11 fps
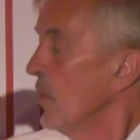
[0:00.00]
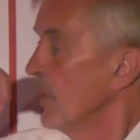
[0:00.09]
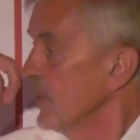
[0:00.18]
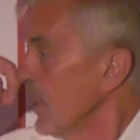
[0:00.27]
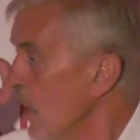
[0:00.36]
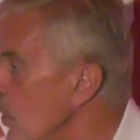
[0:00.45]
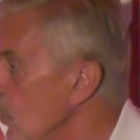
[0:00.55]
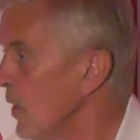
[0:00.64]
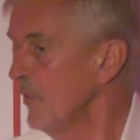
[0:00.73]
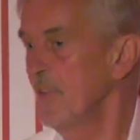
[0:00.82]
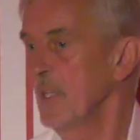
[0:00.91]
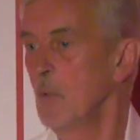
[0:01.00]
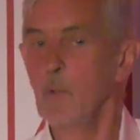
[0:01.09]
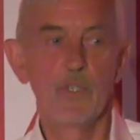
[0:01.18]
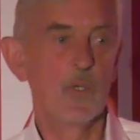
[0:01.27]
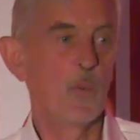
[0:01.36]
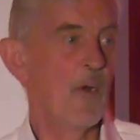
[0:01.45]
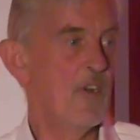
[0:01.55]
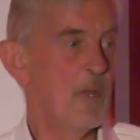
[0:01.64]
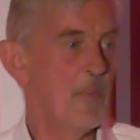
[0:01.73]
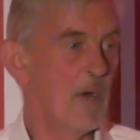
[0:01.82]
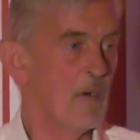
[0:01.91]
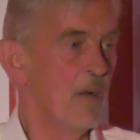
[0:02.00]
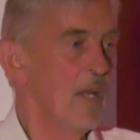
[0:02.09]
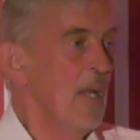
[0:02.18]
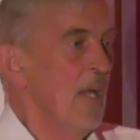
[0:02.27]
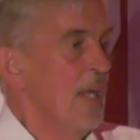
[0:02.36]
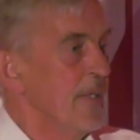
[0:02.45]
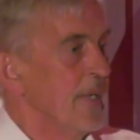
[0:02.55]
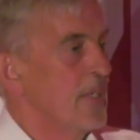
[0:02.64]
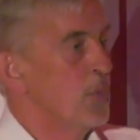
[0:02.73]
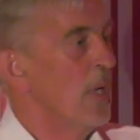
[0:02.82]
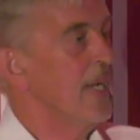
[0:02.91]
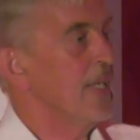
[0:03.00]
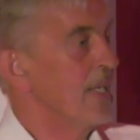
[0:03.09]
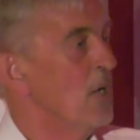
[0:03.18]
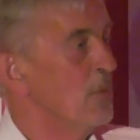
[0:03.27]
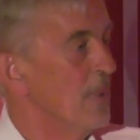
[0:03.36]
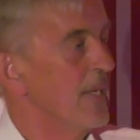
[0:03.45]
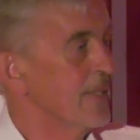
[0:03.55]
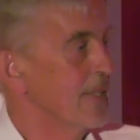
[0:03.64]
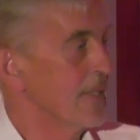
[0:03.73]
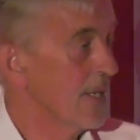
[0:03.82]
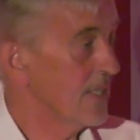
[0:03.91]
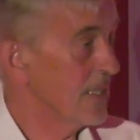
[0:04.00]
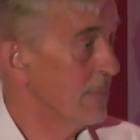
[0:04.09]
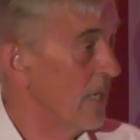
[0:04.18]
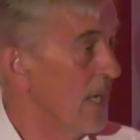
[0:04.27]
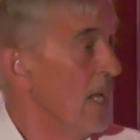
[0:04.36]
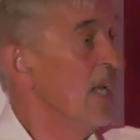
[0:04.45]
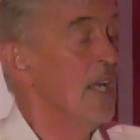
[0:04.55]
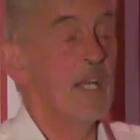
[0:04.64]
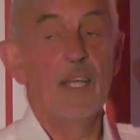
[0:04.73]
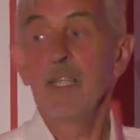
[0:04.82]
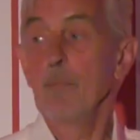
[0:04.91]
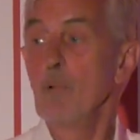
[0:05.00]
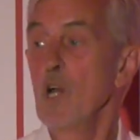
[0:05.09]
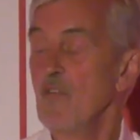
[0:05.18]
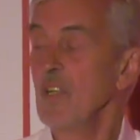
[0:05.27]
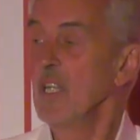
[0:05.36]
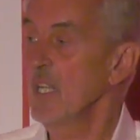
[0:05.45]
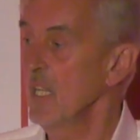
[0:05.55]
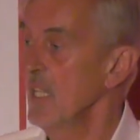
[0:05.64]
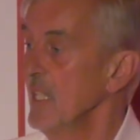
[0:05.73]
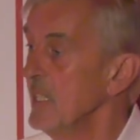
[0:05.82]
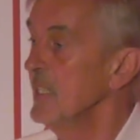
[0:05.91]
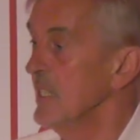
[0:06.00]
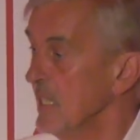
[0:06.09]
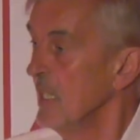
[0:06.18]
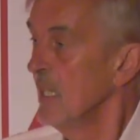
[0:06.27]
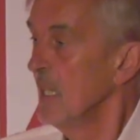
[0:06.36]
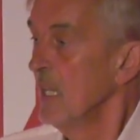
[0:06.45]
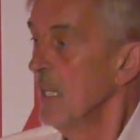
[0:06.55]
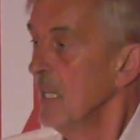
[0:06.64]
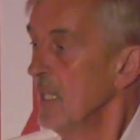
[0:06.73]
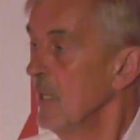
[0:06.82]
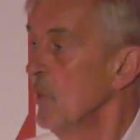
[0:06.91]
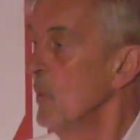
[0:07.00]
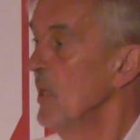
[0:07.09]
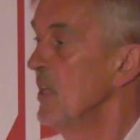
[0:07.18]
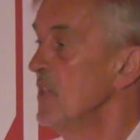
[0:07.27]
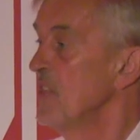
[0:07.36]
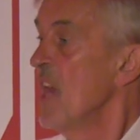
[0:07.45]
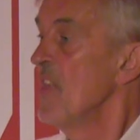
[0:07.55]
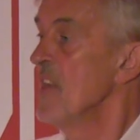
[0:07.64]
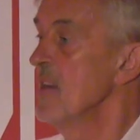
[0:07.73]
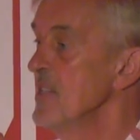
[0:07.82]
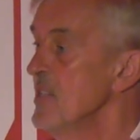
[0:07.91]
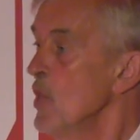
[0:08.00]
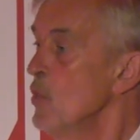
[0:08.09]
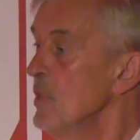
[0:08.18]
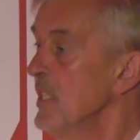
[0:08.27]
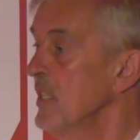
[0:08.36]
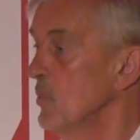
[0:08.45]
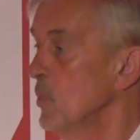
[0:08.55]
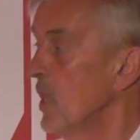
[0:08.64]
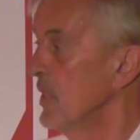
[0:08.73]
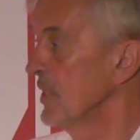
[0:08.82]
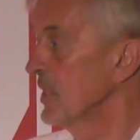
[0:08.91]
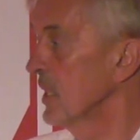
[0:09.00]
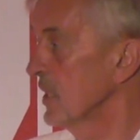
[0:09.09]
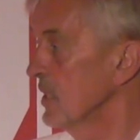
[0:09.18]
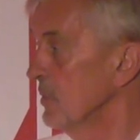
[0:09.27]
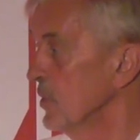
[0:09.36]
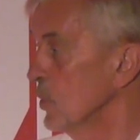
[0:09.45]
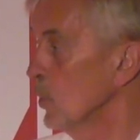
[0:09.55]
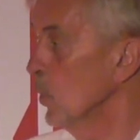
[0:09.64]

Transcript: there's only one thing I want you to worry about, and that is when it goes back to the customer, is it perfectly clean? In other words, there is no reason why this customer should